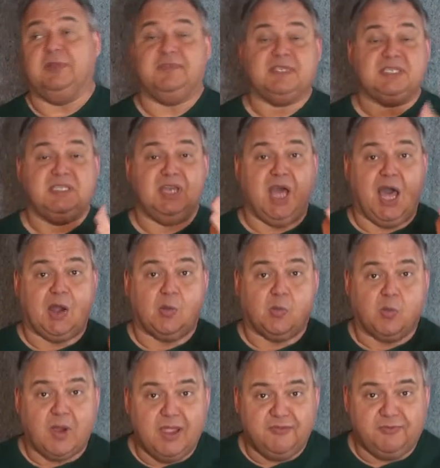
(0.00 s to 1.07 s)
If it's not a
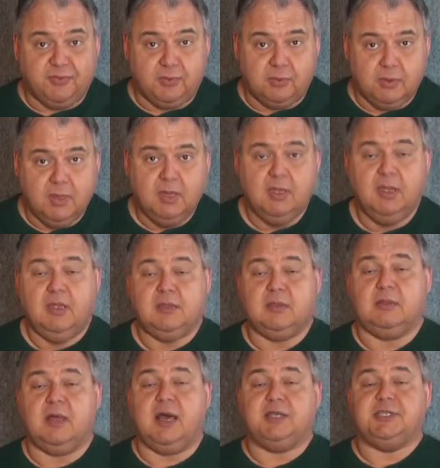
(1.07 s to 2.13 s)
rifle, the
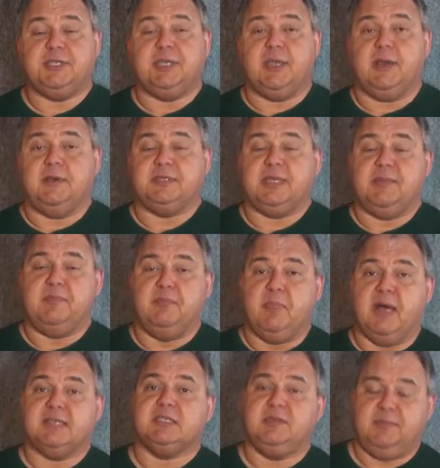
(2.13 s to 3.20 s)
logic goes it
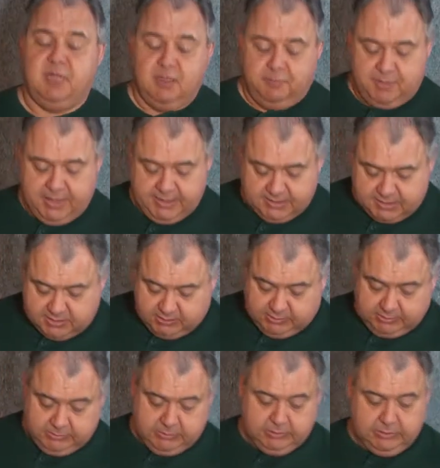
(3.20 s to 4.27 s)
must be a pistol